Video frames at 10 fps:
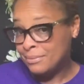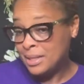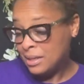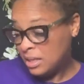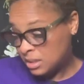
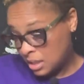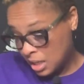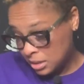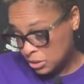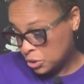Then this
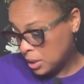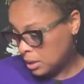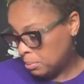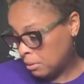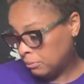
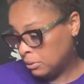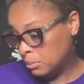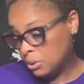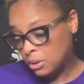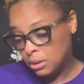concentrated perfume
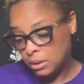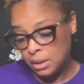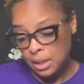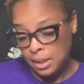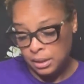or
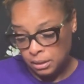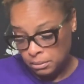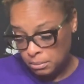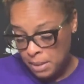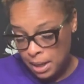
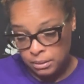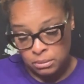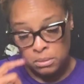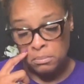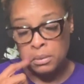little
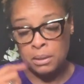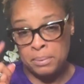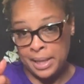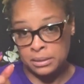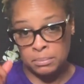bottle, but it
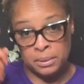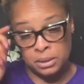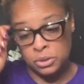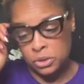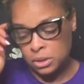packs a
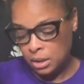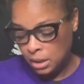punch.